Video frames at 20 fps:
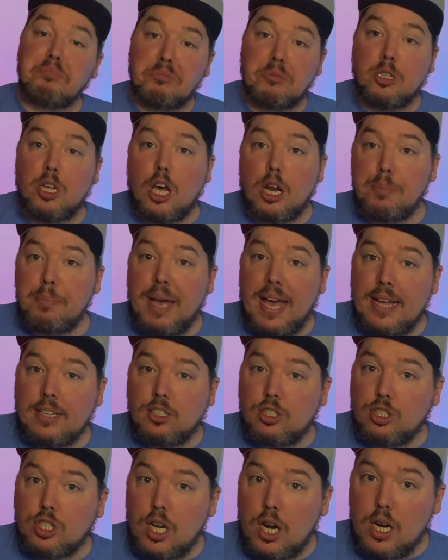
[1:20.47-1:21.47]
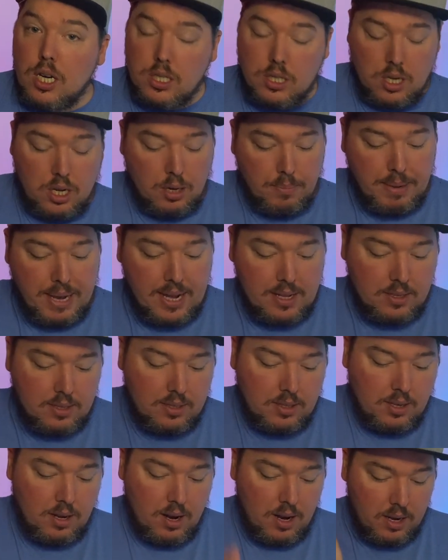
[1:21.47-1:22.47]
Not a bad start. Not a bad
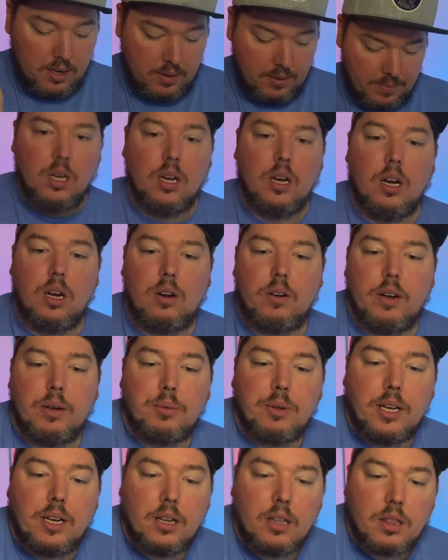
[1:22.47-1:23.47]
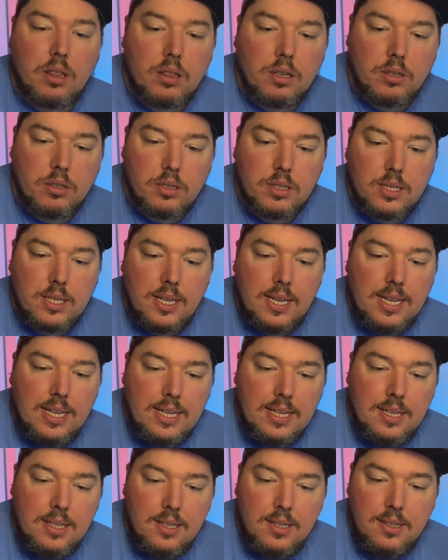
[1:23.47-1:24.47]
start. All right. We got a
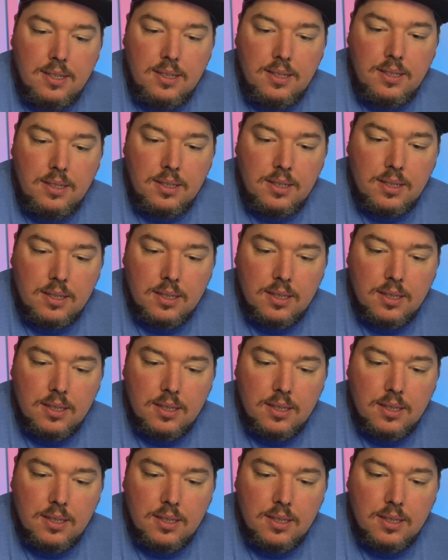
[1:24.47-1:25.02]
13.